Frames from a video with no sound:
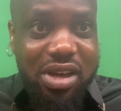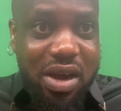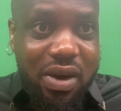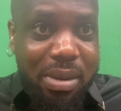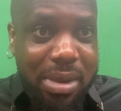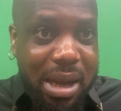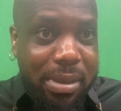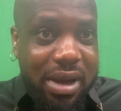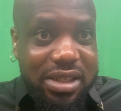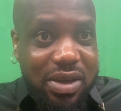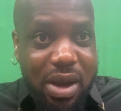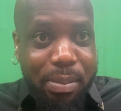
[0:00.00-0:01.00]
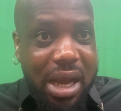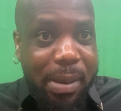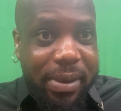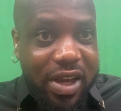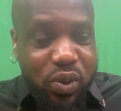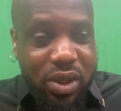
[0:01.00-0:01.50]
our mamas, our
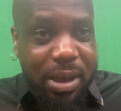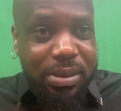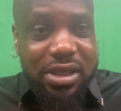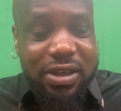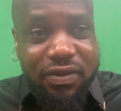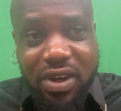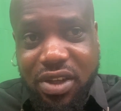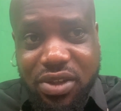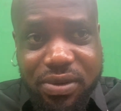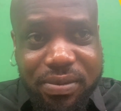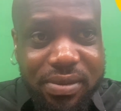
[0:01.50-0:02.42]
papas we kept in the village.